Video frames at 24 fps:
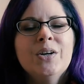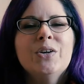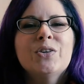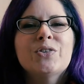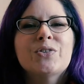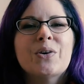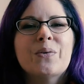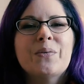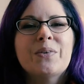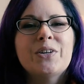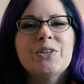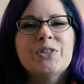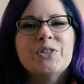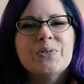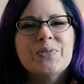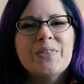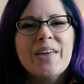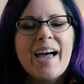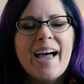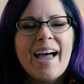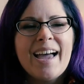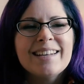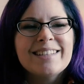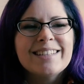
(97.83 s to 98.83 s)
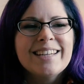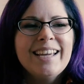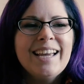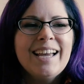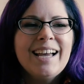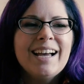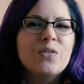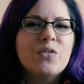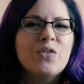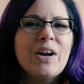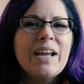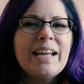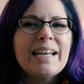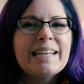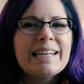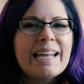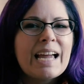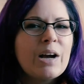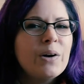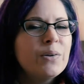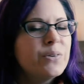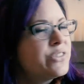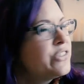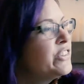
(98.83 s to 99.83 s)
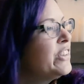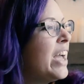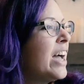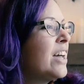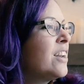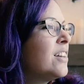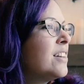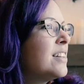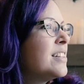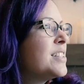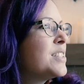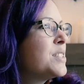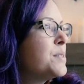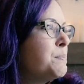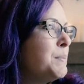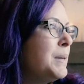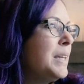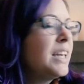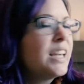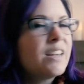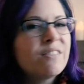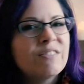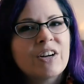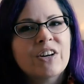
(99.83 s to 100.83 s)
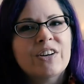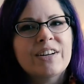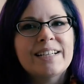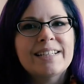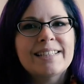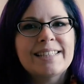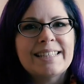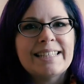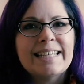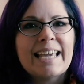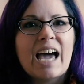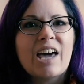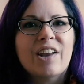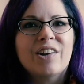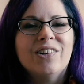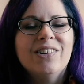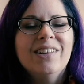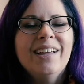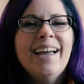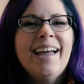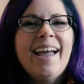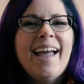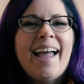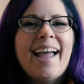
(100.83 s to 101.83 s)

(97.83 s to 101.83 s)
So I want to do that. Right now Seattle is being very Seattle